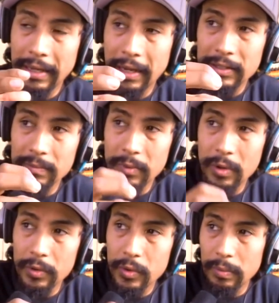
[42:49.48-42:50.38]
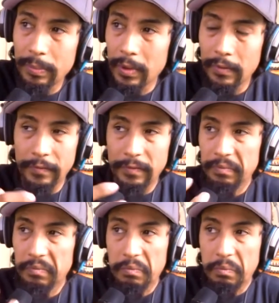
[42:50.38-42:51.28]
a small group of
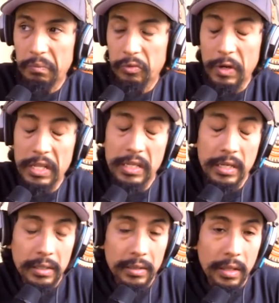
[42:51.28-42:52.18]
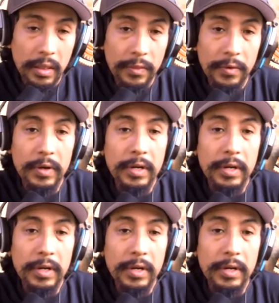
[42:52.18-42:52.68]
20, 30